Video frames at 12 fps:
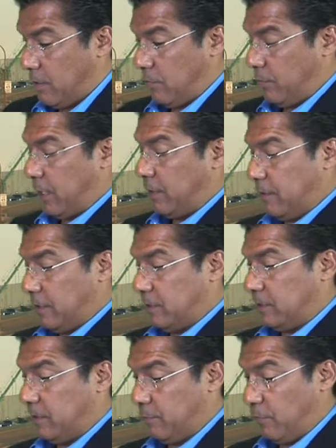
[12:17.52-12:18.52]

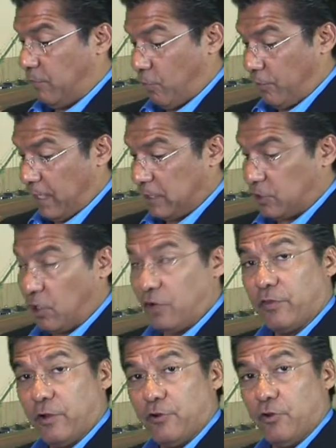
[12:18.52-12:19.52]
before they start
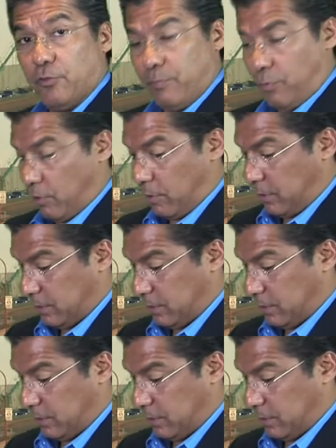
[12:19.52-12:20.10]
their new report,